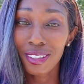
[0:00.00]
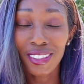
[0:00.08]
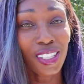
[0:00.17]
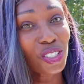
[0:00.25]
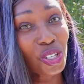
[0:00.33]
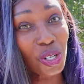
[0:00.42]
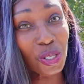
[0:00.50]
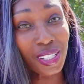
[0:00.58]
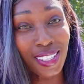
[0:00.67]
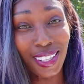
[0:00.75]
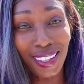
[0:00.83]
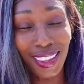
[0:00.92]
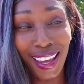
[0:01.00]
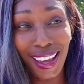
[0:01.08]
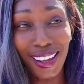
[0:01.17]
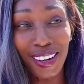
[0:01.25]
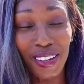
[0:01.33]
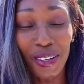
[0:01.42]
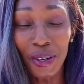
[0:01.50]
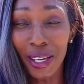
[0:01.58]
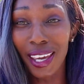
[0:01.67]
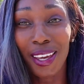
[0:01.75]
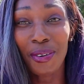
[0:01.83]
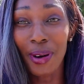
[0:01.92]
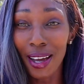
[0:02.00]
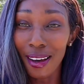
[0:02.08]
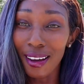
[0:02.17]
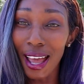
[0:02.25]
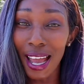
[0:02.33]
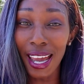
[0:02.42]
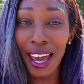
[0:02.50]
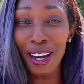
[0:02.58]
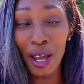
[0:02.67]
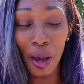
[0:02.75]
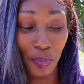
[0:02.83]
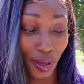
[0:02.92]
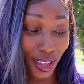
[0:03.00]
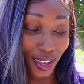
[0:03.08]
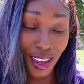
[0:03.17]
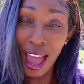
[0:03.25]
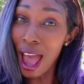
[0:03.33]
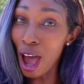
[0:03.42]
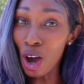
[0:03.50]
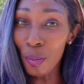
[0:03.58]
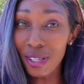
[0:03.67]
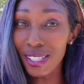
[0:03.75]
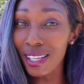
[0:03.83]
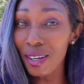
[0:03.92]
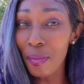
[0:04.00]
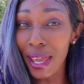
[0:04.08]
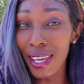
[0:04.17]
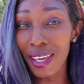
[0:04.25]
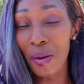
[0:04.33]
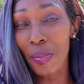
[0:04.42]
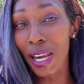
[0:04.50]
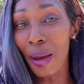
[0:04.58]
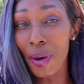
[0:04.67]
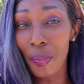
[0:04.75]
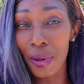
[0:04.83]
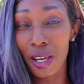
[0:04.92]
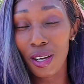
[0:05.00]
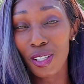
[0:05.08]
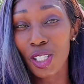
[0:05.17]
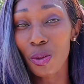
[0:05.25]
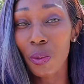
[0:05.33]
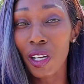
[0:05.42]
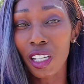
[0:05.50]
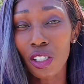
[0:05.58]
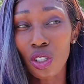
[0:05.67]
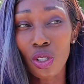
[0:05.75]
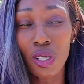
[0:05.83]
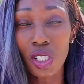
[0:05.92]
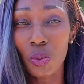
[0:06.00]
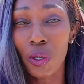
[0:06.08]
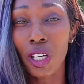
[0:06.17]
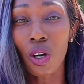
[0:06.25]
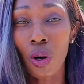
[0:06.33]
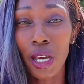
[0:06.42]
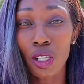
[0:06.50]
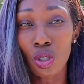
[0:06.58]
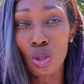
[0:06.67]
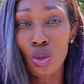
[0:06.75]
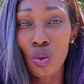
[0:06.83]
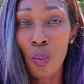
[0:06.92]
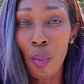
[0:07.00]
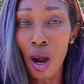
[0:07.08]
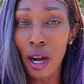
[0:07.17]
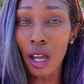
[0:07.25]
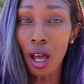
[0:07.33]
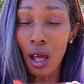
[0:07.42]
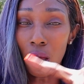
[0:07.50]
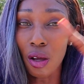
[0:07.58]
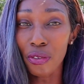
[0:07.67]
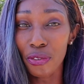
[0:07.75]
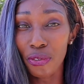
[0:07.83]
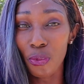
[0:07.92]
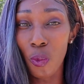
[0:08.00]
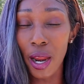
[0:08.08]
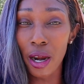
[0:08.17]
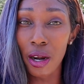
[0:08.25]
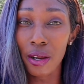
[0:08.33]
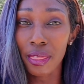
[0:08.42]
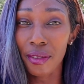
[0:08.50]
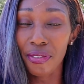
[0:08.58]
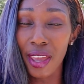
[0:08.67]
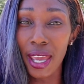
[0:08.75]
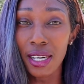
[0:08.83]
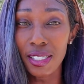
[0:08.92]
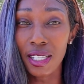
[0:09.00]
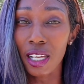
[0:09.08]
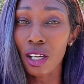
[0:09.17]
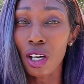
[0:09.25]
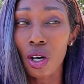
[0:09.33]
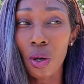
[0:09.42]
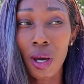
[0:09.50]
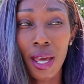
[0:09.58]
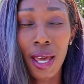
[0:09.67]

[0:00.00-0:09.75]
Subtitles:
Did you see that? Okay, well, I got up. I almost didn't make it, but I'm up here. So what we're going to do is we're going to mark off where the fan is going to go.